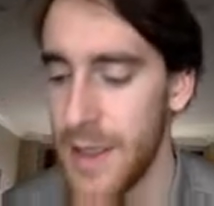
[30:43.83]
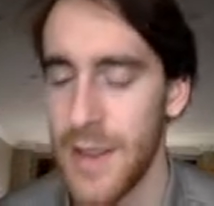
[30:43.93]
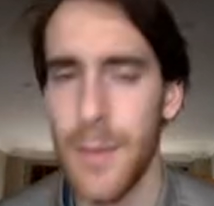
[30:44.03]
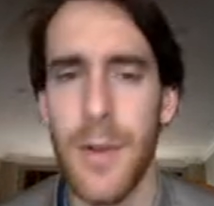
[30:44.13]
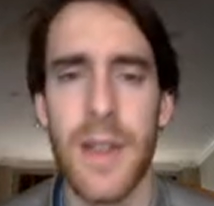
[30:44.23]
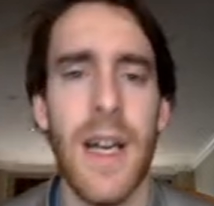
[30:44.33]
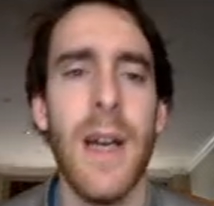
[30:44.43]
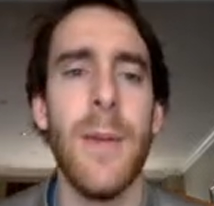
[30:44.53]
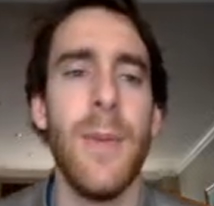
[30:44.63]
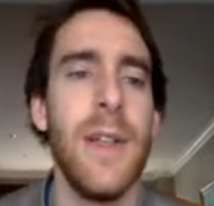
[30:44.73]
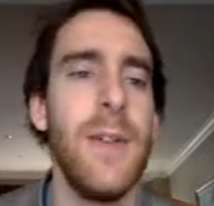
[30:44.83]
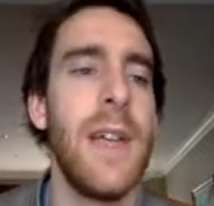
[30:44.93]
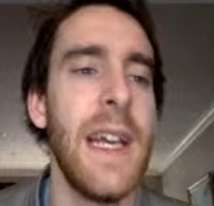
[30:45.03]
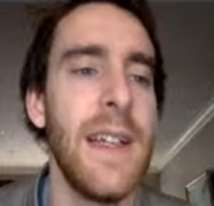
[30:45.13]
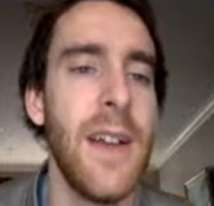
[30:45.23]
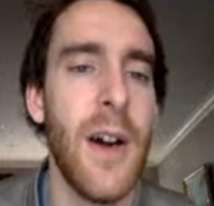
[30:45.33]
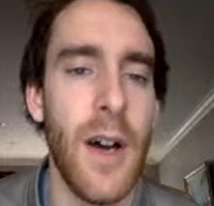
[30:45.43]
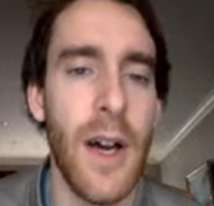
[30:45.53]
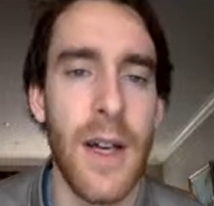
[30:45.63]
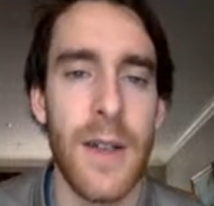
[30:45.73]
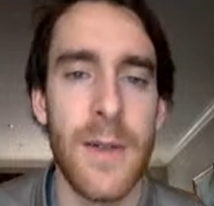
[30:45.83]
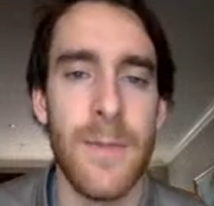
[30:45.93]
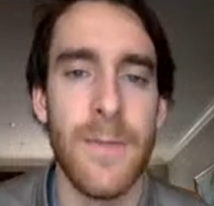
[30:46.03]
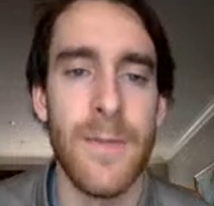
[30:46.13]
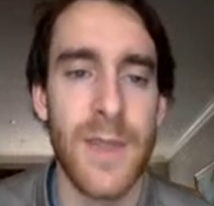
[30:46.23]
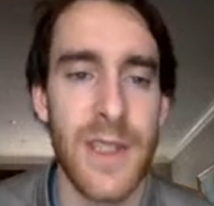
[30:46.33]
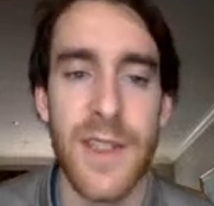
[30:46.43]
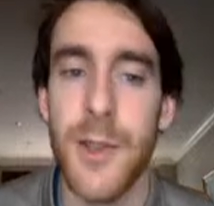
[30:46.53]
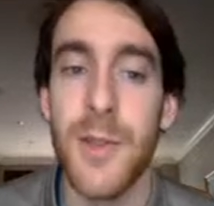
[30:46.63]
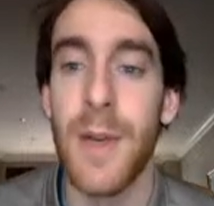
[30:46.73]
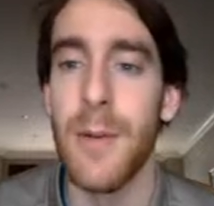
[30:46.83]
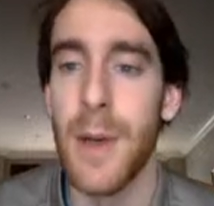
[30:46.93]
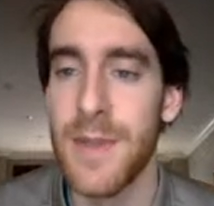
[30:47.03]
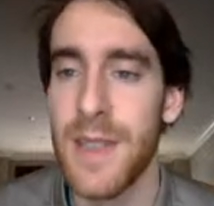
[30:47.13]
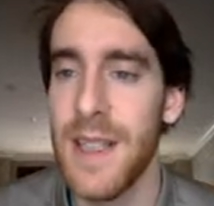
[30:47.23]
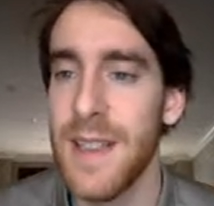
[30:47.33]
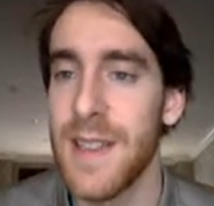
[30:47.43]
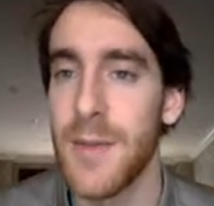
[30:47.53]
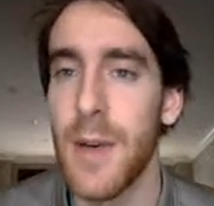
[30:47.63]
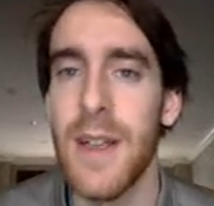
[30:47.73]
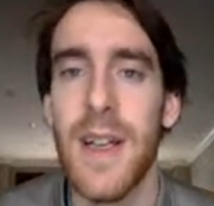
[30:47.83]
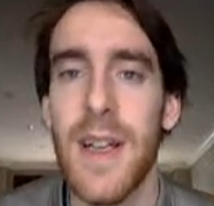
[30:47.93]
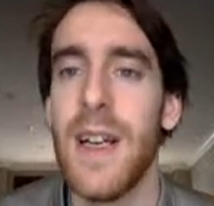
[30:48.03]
the book. But you can just use my website as well.